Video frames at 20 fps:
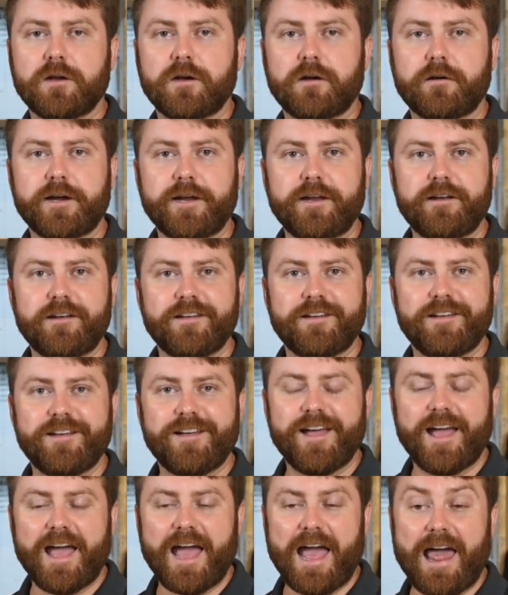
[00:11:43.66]
all right?
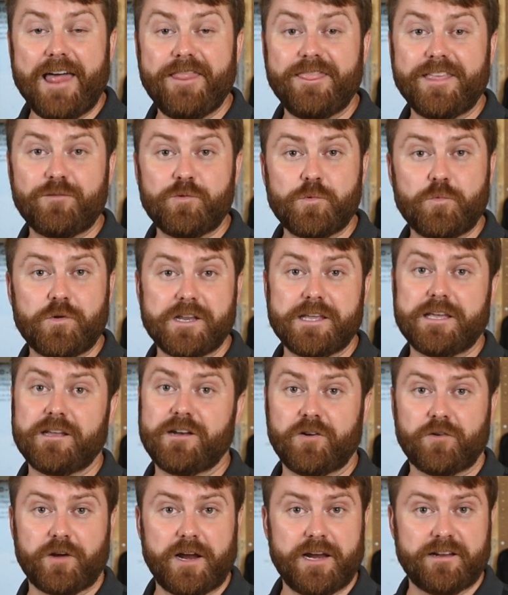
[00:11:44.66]
And then we want to get
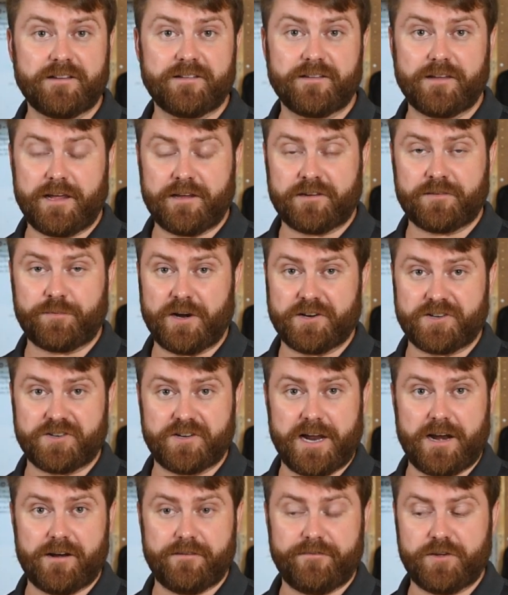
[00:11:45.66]
a great
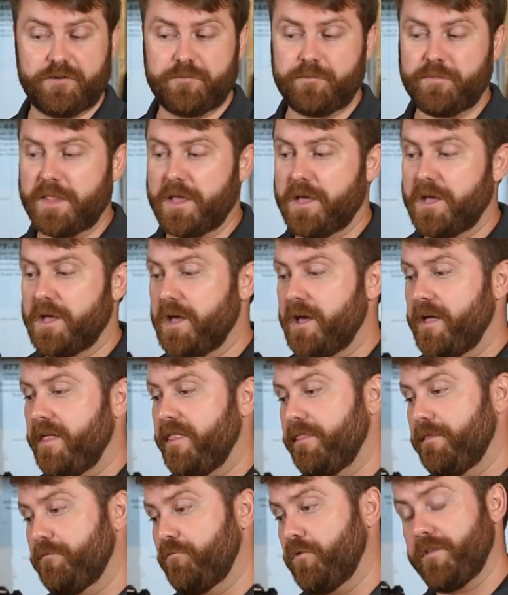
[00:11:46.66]
expression out of you.
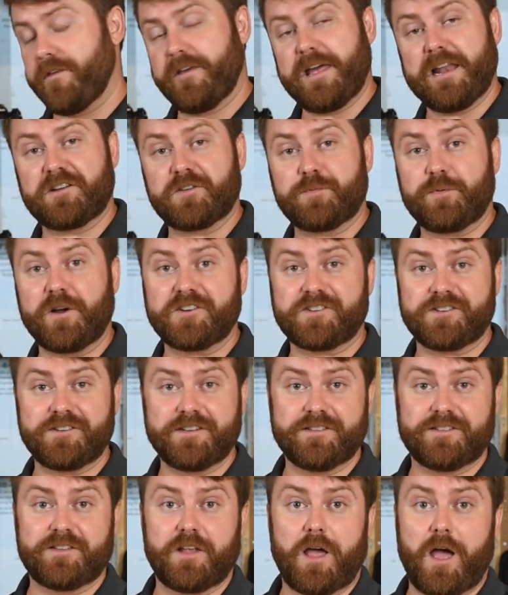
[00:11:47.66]
Whether that expression
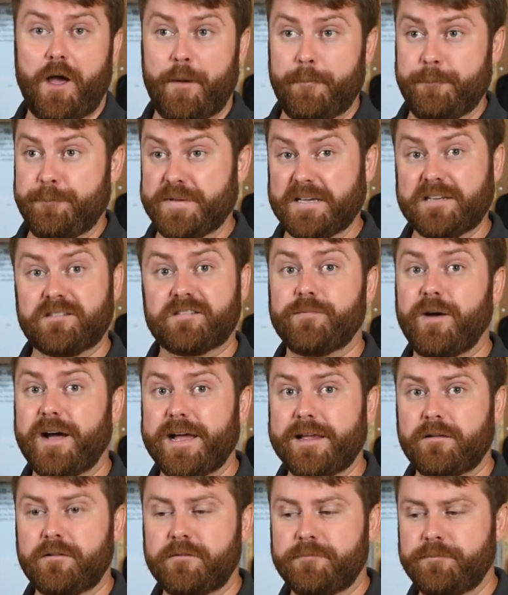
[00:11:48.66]
is a big
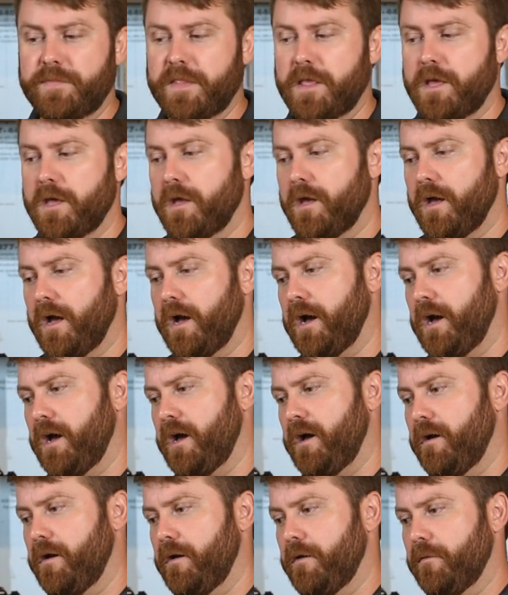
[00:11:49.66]
smile,
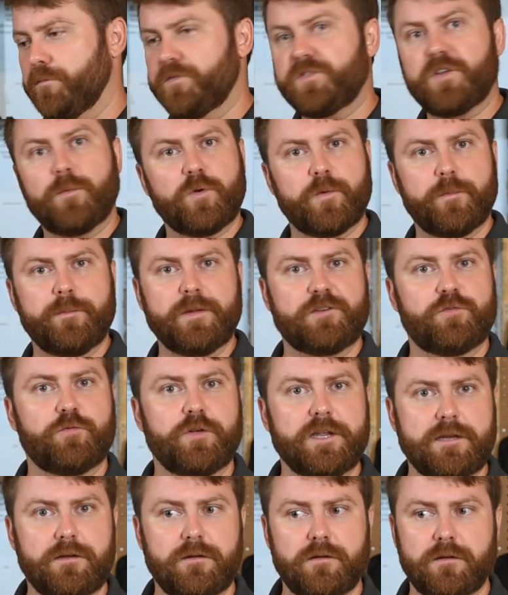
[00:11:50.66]
somewhere in
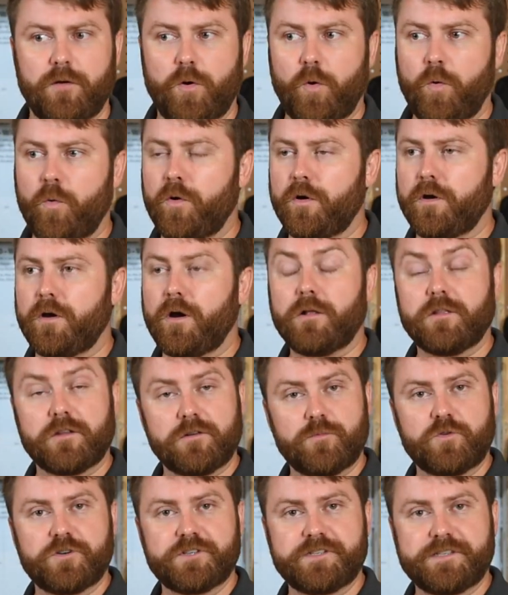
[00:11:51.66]
between, or a
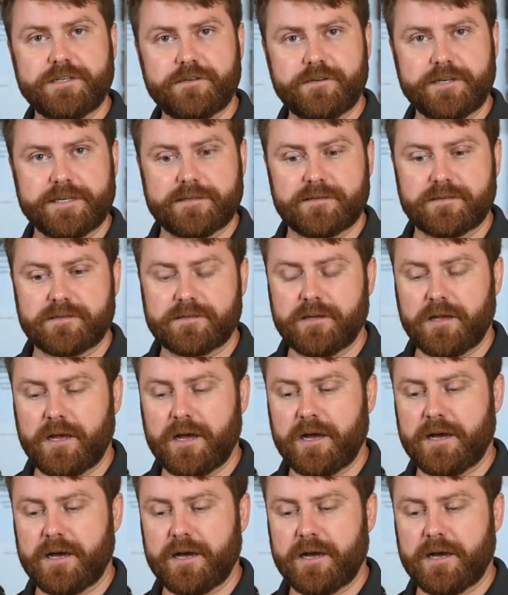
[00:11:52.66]
little more serious,